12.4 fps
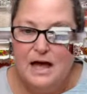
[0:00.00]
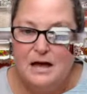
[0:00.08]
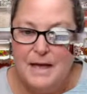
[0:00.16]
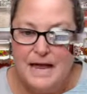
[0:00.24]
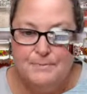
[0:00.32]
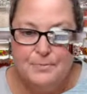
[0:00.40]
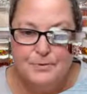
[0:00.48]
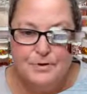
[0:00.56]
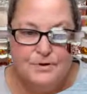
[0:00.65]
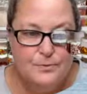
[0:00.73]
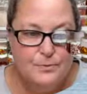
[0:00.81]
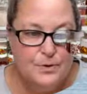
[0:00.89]

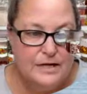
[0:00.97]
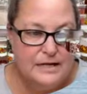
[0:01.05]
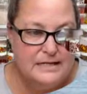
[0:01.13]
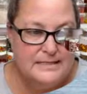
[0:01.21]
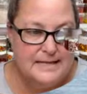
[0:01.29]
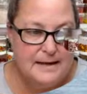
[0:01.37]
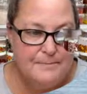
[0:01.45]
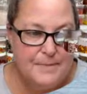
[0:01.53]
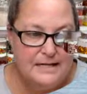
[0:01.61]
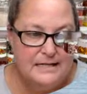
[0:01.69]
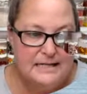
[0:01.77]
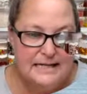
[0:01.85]
April, we're going to get
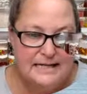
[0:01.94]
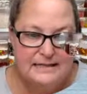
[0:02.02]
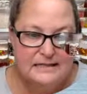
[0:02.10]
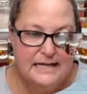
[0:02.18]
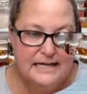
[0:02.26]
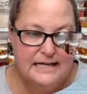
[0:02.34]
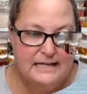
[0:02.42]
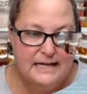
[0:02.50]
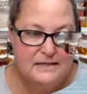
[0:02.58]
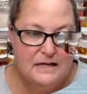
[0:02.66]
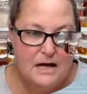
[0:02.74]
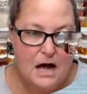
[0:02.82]
somebody to get the link
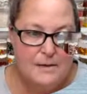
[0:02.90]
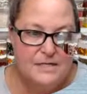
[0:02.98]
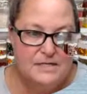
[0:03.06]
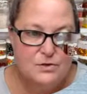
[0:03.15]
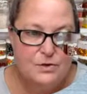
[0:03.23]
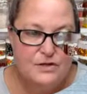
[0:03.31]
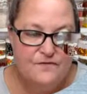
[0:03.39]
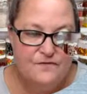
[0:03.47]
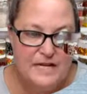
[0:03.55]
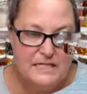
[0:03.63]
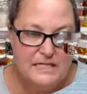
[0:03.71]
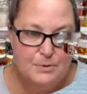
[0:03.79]
in the comments on the
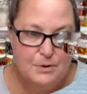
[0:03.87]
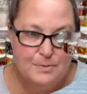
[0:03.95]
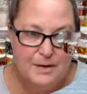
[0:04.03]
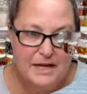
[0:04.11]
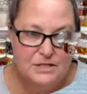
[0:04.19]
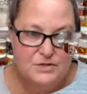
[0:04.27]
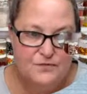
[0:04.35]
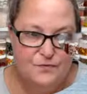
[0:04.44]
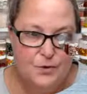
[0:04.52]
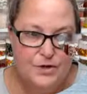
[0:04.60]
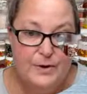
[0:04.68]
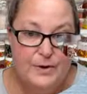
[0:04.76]
Facebook page
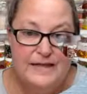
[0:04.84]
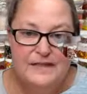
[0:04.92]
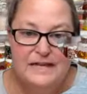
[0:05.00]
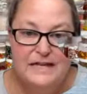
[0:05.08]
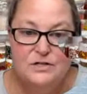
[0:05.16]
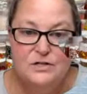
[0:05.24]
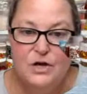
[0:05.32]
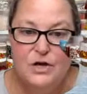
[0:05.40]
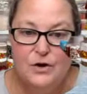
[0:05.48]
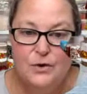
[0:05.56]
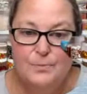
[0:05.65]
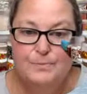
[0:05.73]
for you. And then
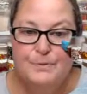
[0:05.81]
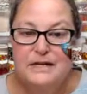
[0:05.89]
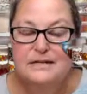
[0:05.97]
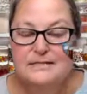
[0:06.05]
go, because